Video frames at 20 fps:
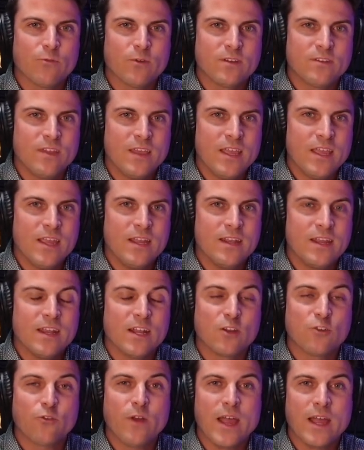retain,
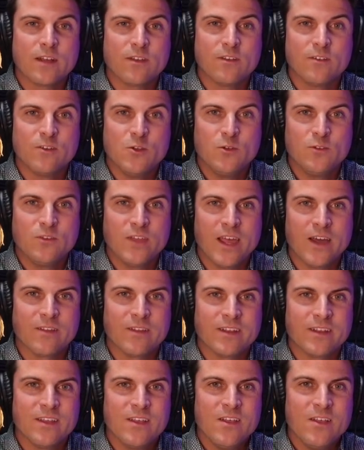and attract new
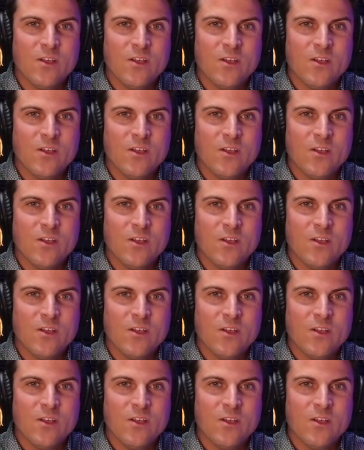talent.